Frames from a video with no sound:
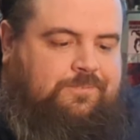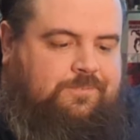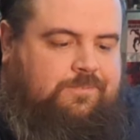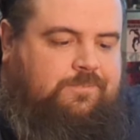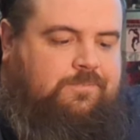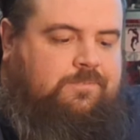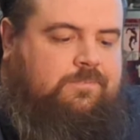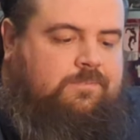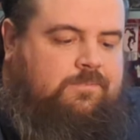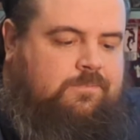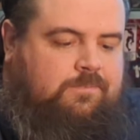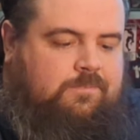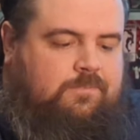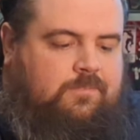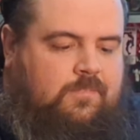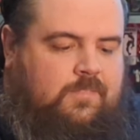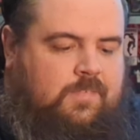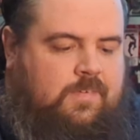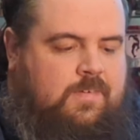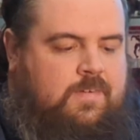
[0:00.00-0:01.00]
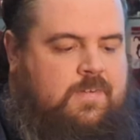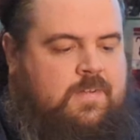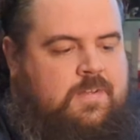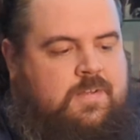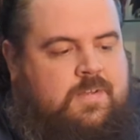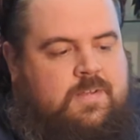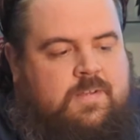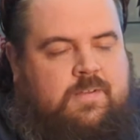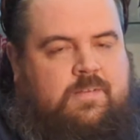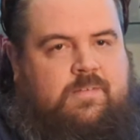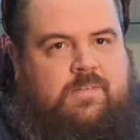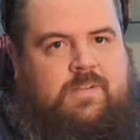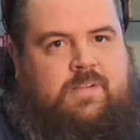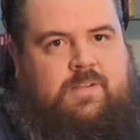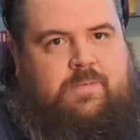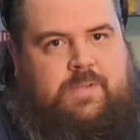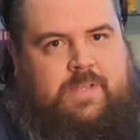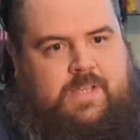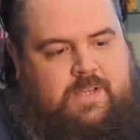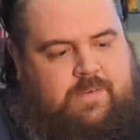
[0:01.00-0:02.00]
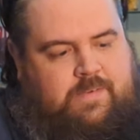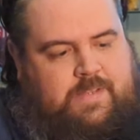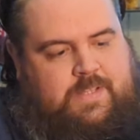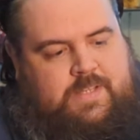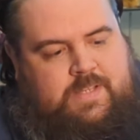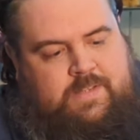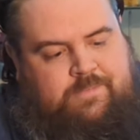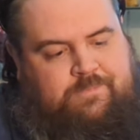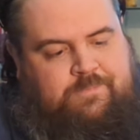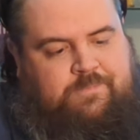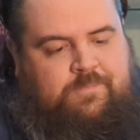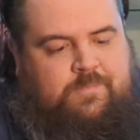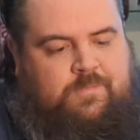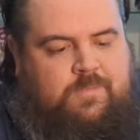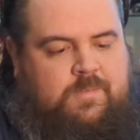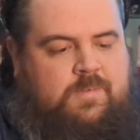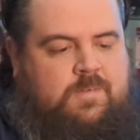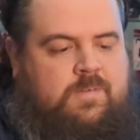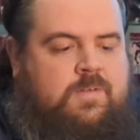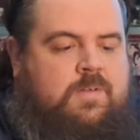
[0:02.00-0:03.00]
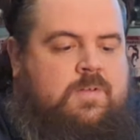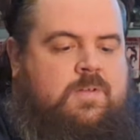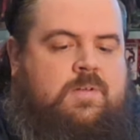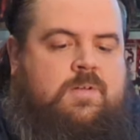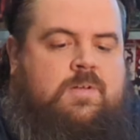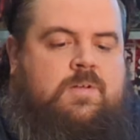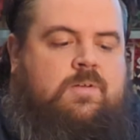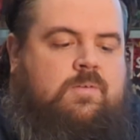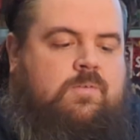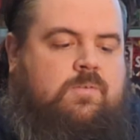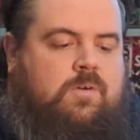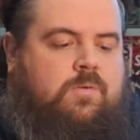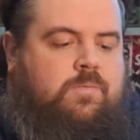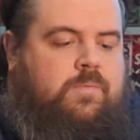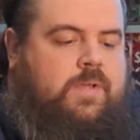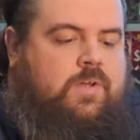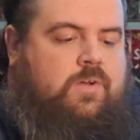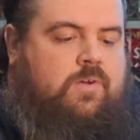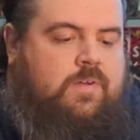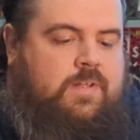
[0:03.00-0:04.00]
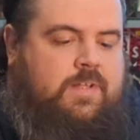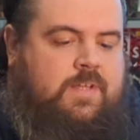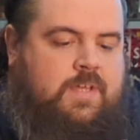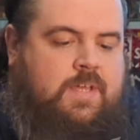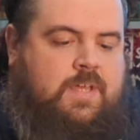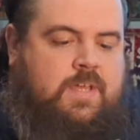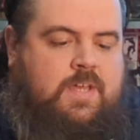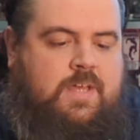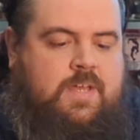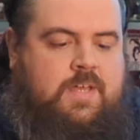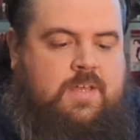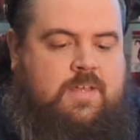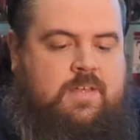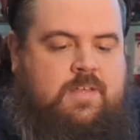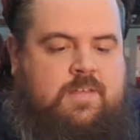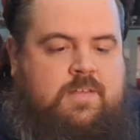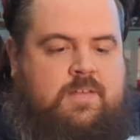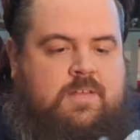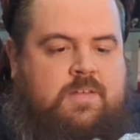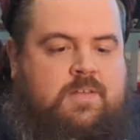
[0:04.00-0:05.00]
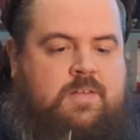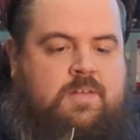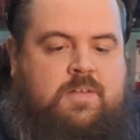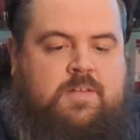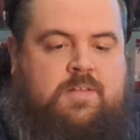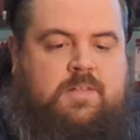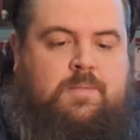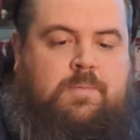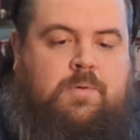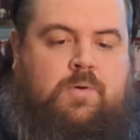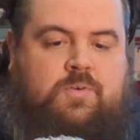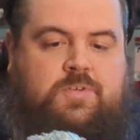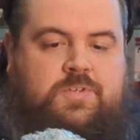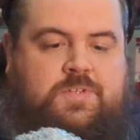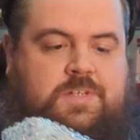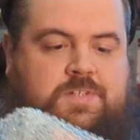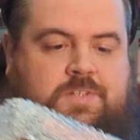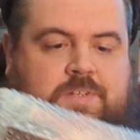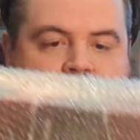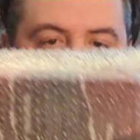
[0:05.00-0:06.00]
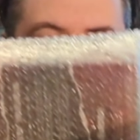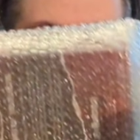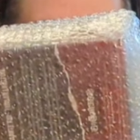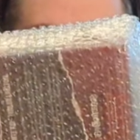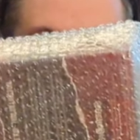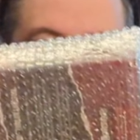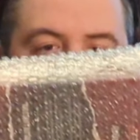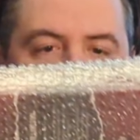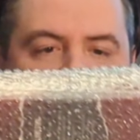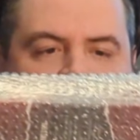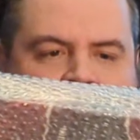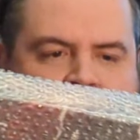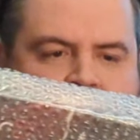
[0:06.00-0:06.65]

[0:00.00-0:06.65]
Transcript: Where are we going then? What have we got in here? The box is gone.